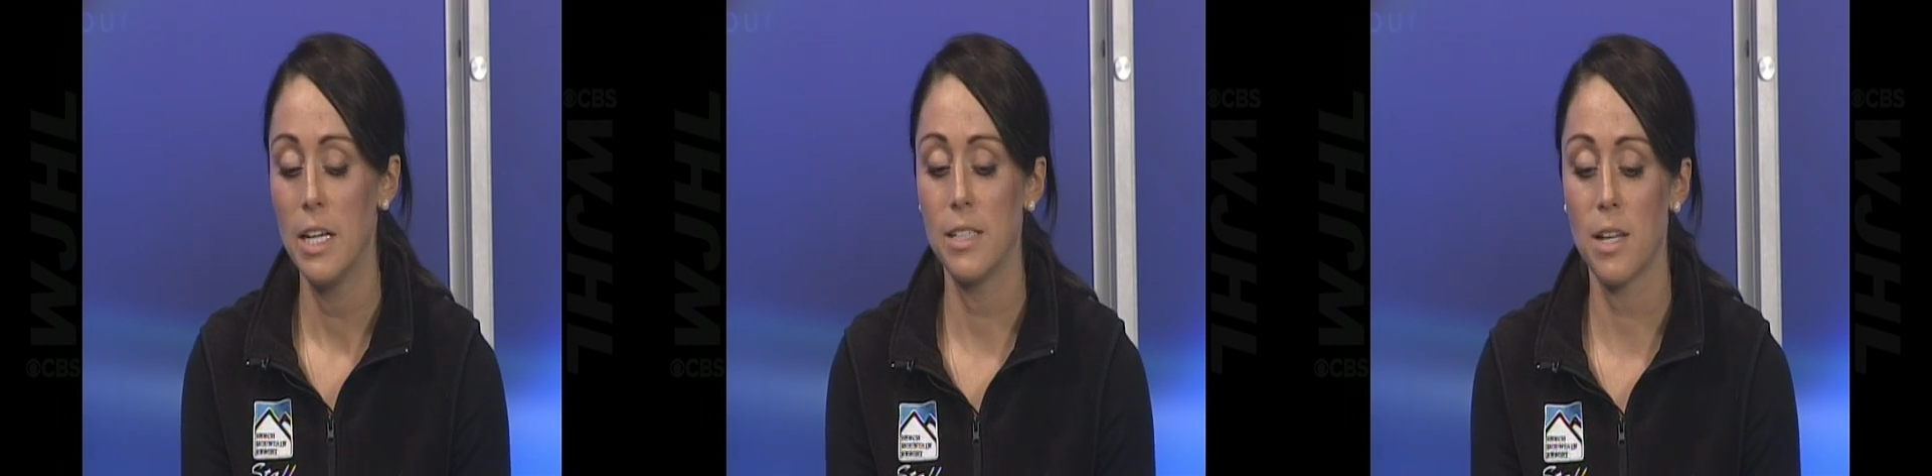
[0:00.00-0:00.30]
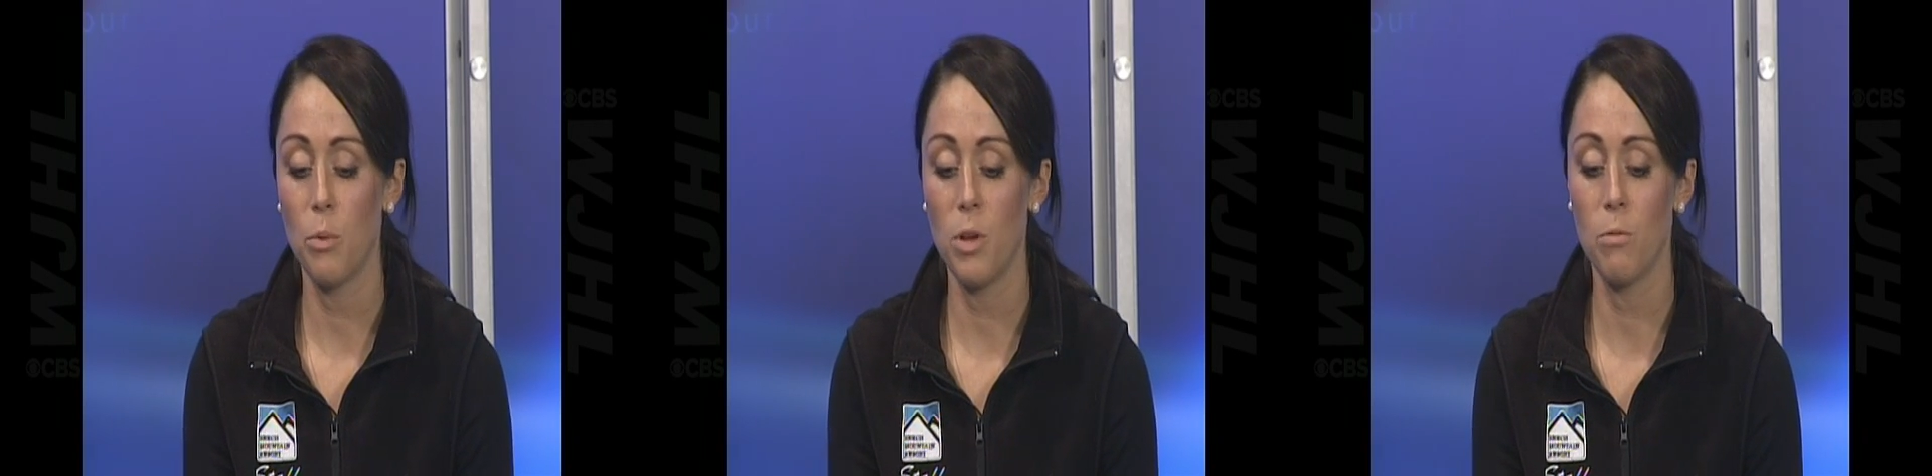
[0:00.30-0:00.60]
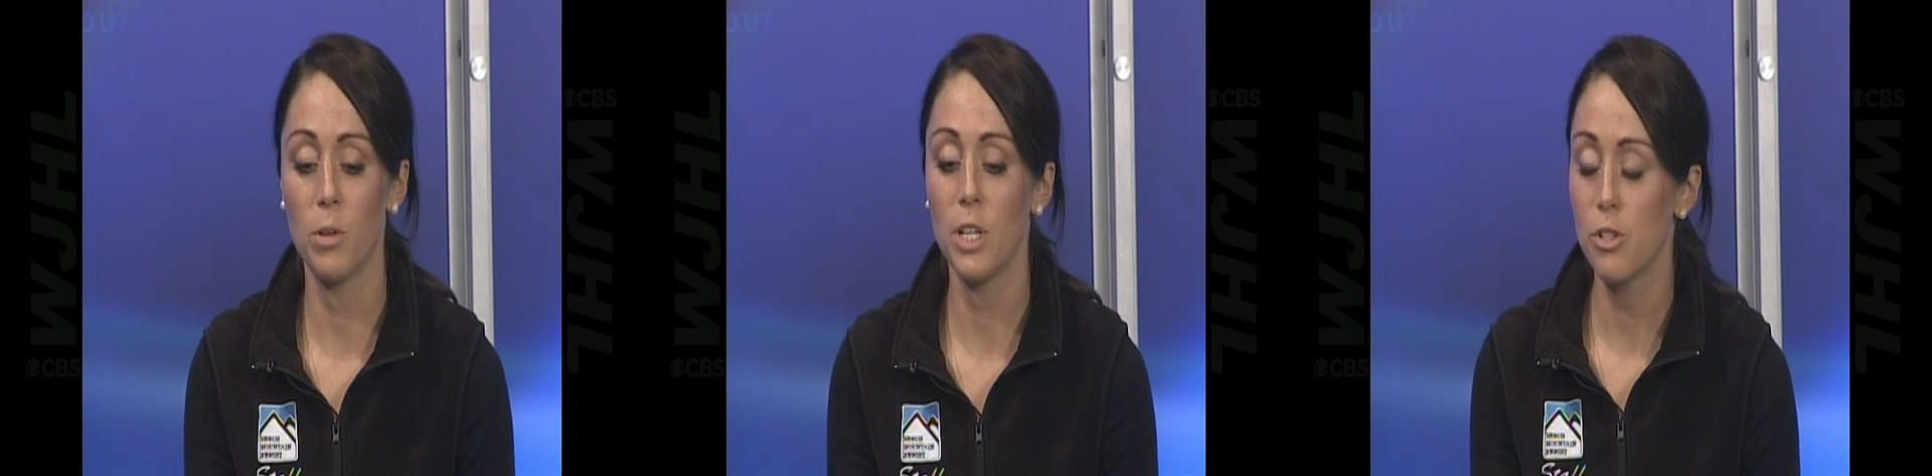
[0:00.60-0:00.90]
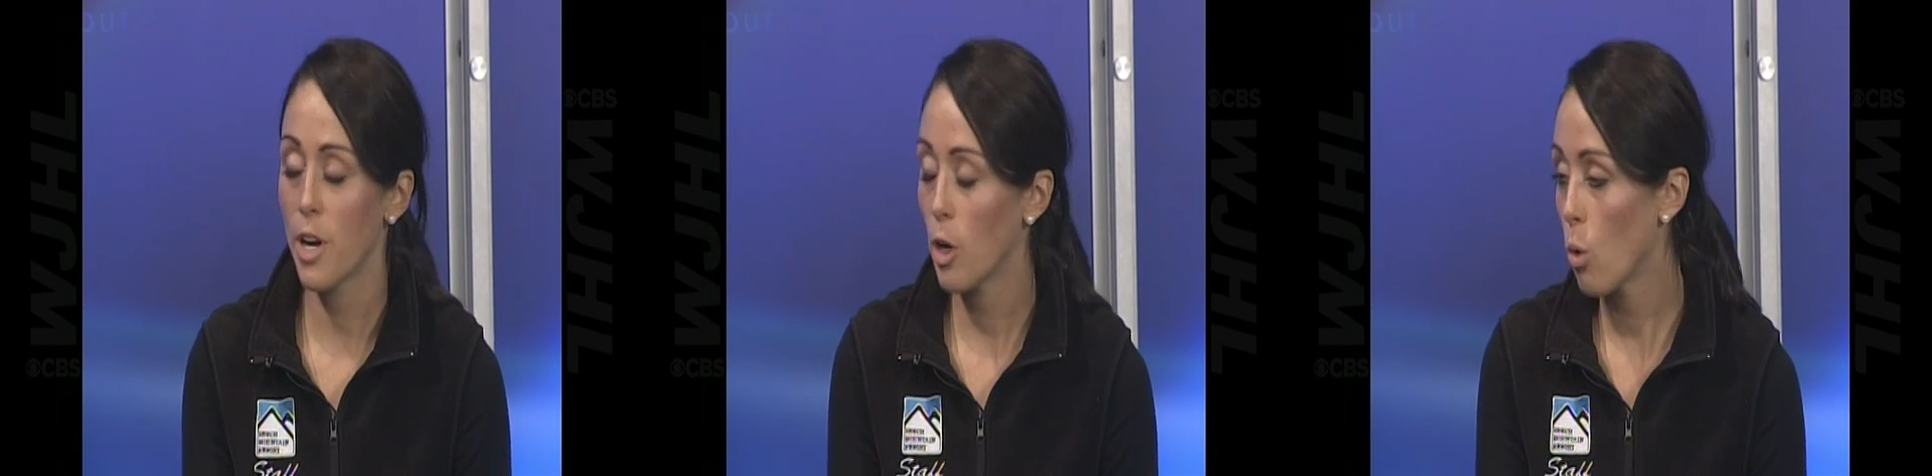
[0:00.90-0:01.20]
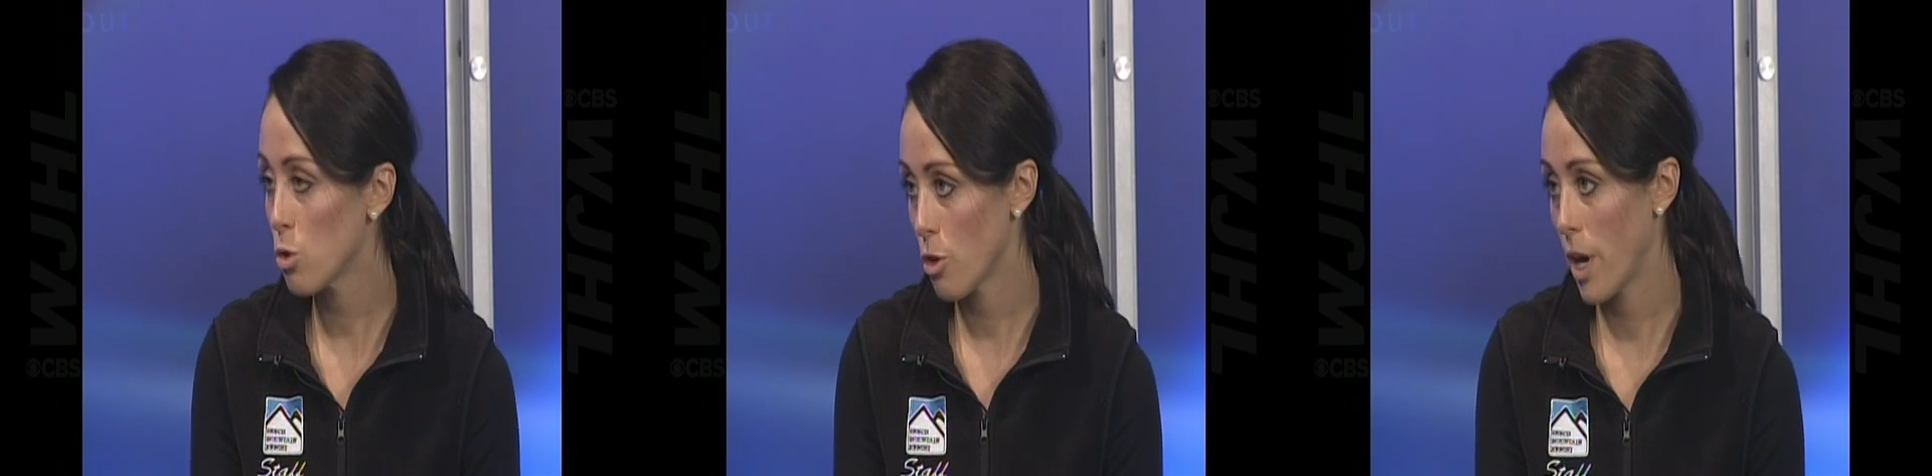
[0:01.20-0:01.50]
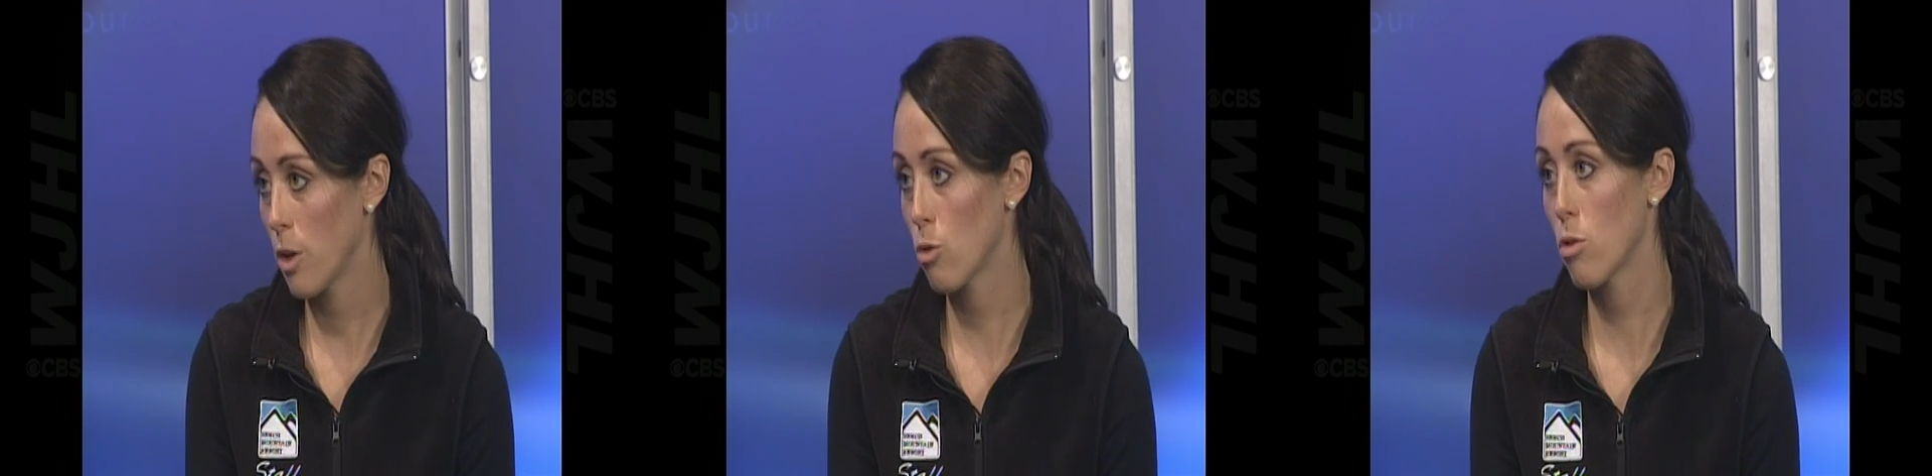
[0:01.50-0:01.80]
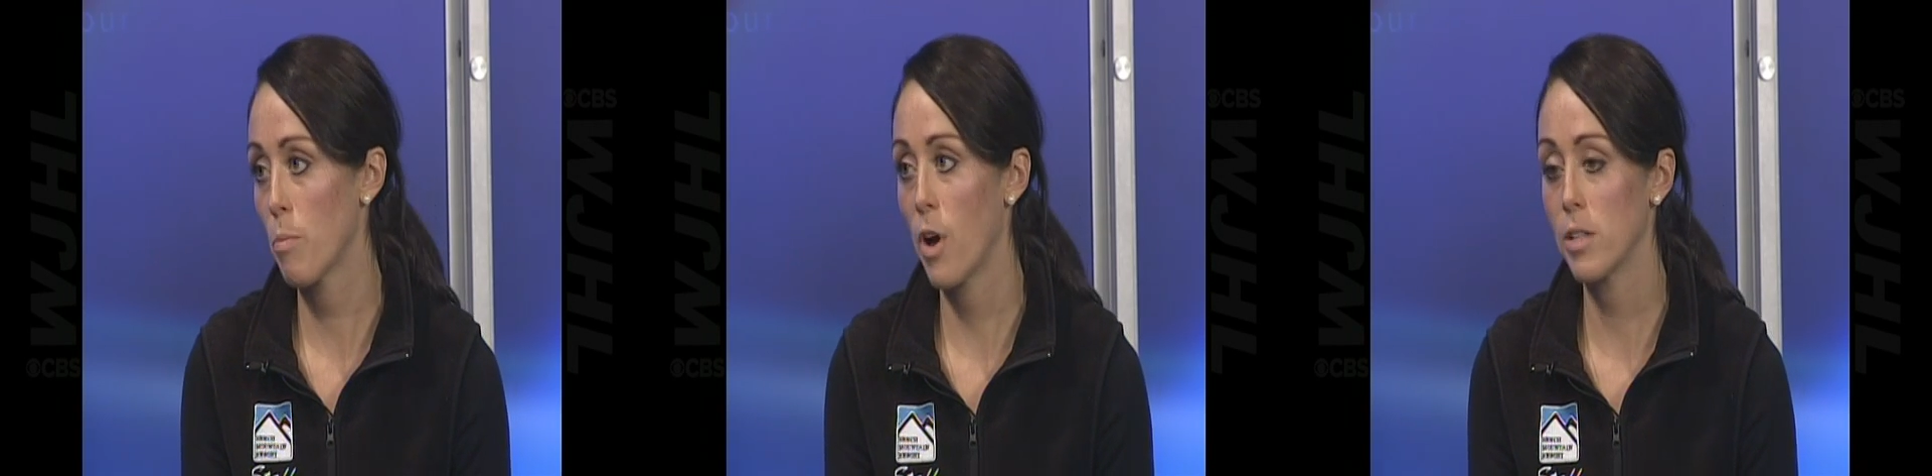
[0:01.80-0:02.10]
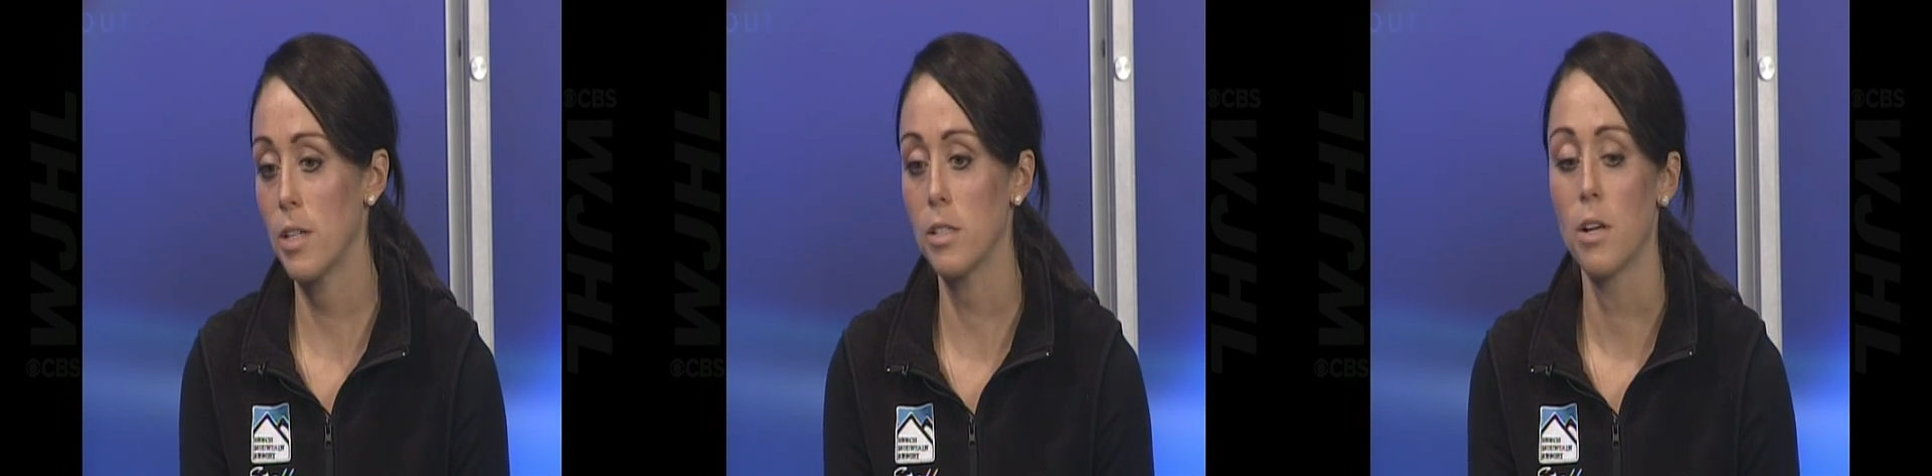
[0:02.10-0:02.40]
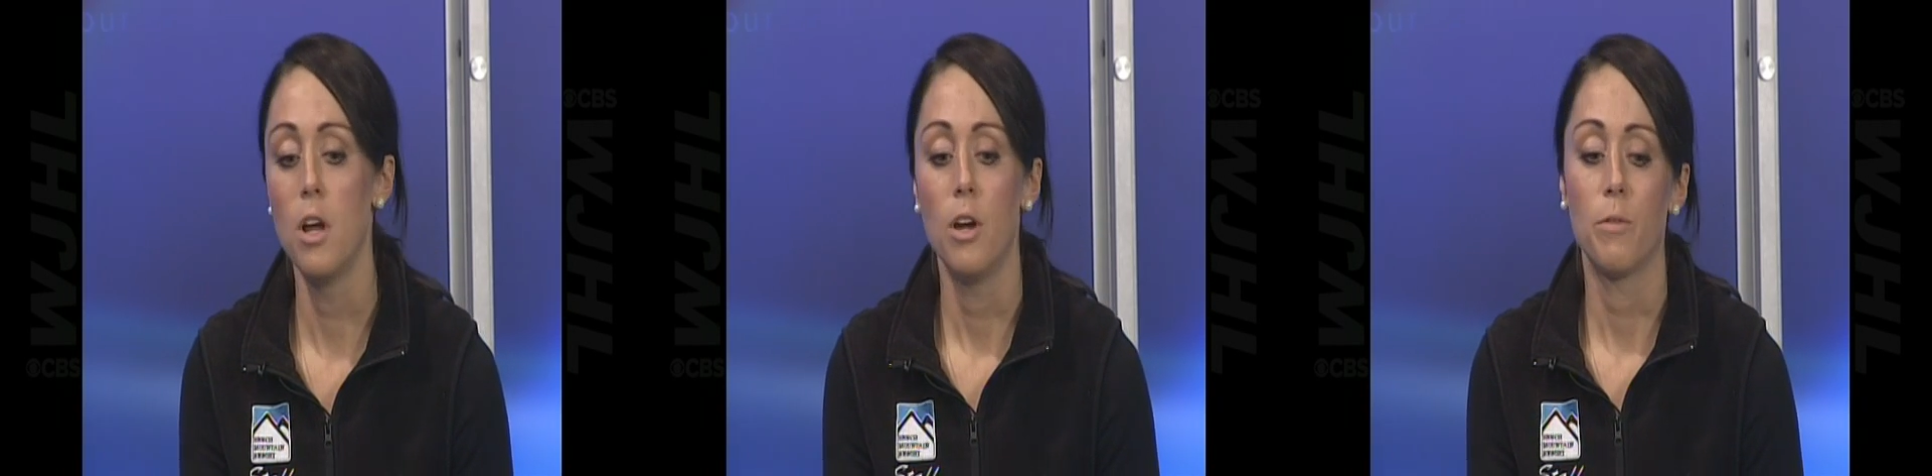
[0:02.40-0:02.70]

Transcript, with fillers: is that we really try to hold your hand through the process.